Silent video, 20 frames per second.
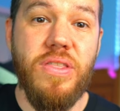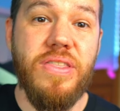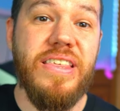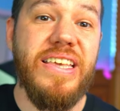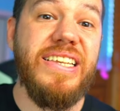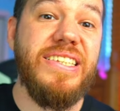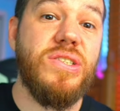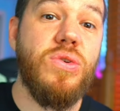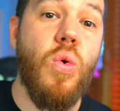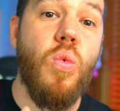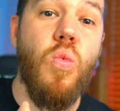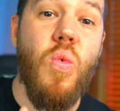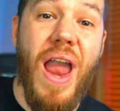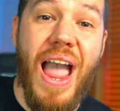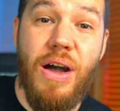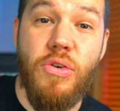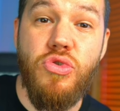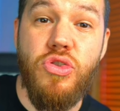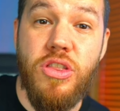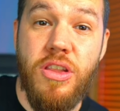these
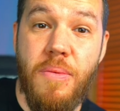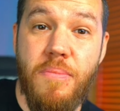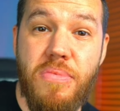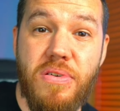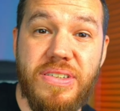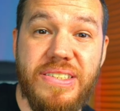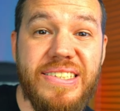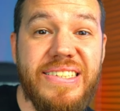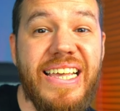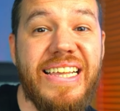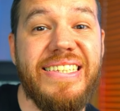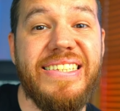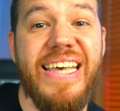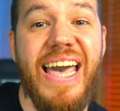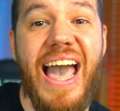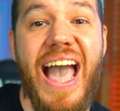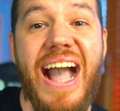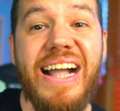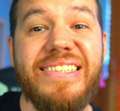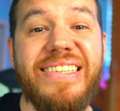round numbers tend
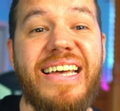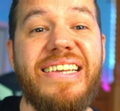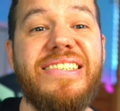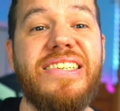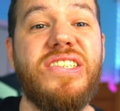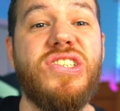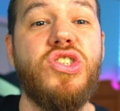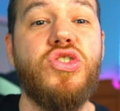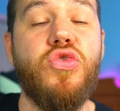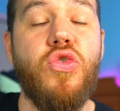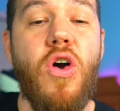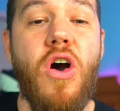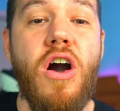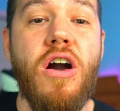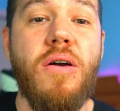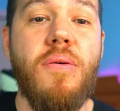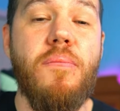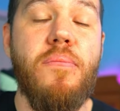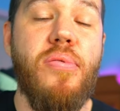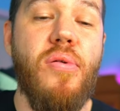to act as a
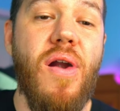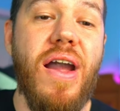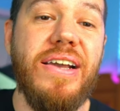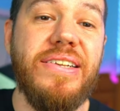strong price